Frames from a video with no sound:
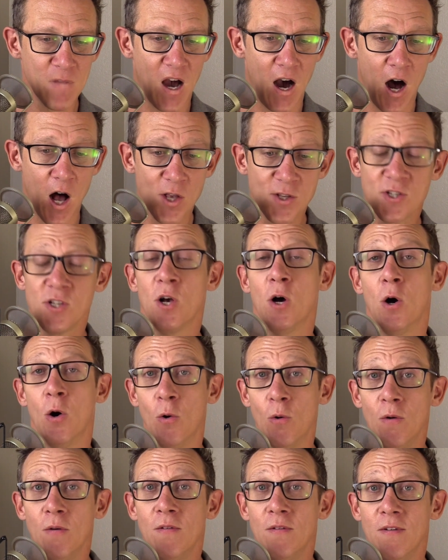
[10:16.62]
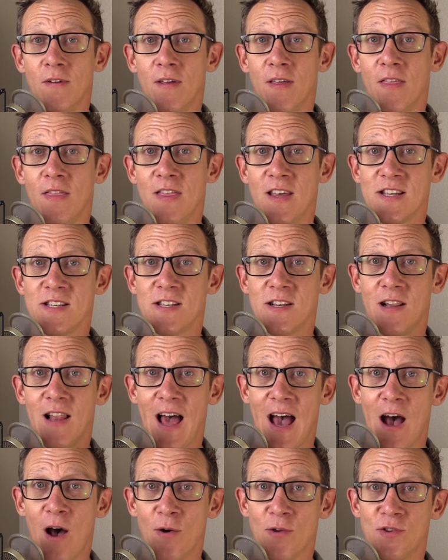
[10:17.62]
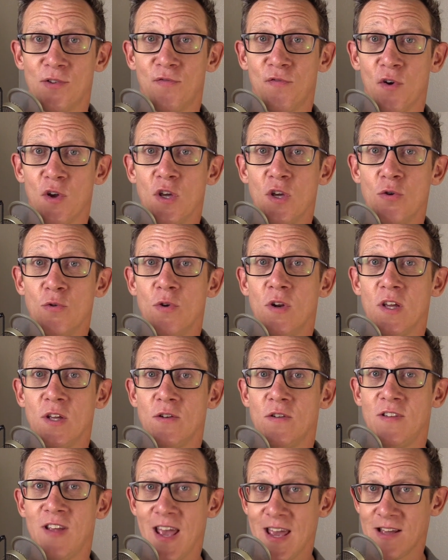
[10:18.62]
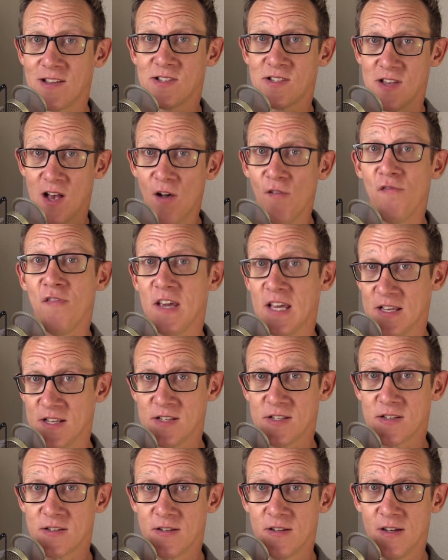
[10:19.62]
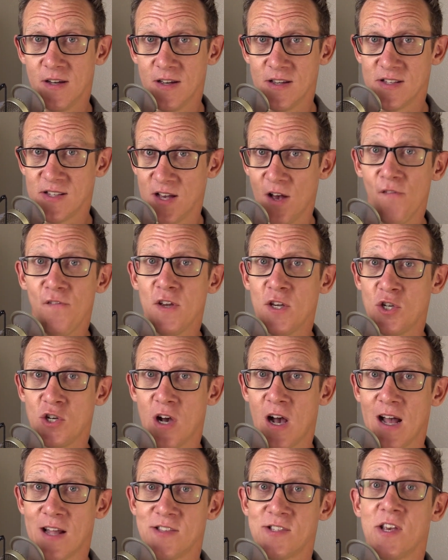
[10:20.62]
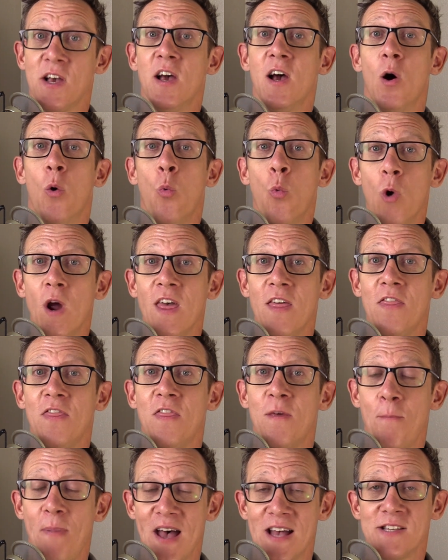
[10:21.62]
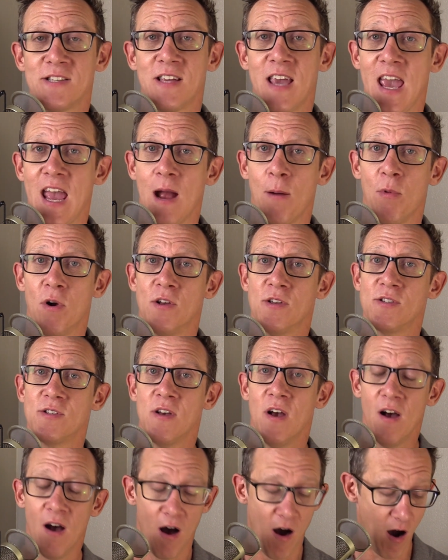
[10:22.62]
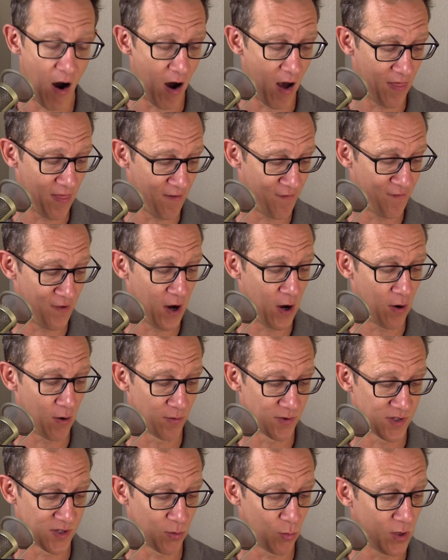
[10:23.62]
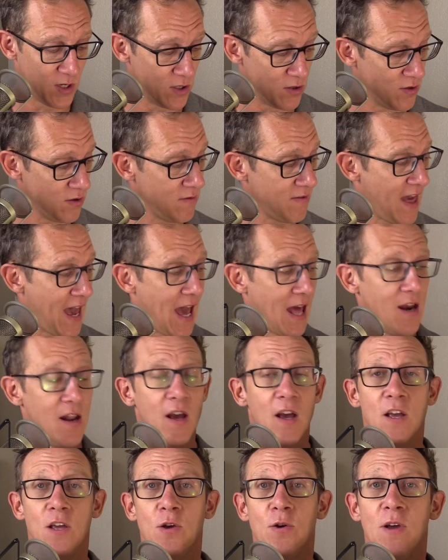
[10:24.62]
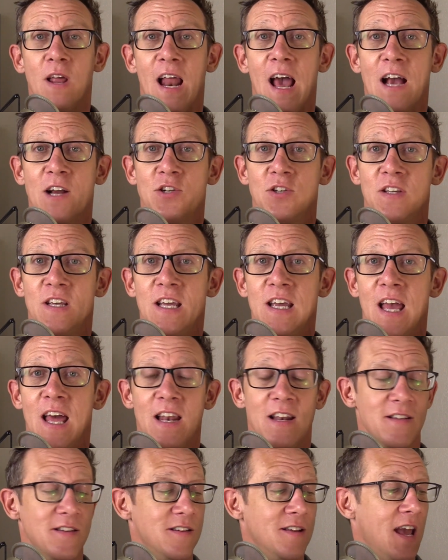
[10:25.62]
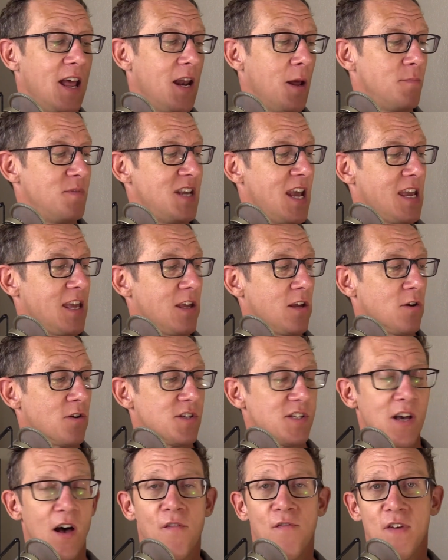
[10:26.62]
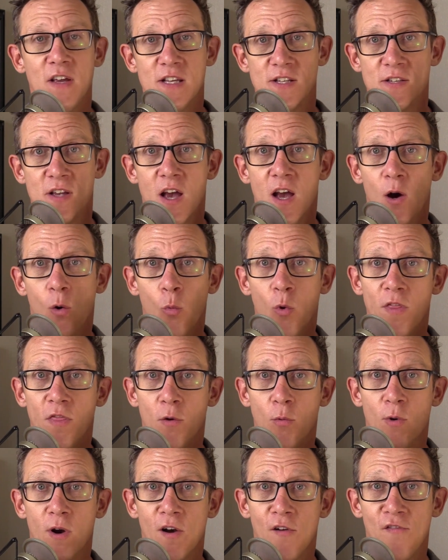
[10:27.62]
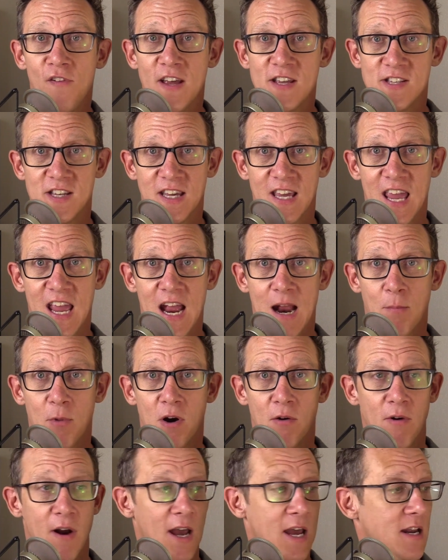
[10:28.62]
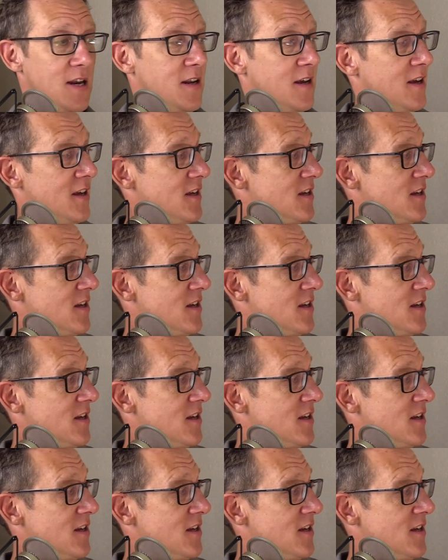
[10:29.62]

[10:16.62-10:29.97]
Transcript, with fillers: Also, this allows for you to take selfie shots with the best cameras on the phone. So when you do that, you can actually end up taking your selfies with the rear facing camera, right?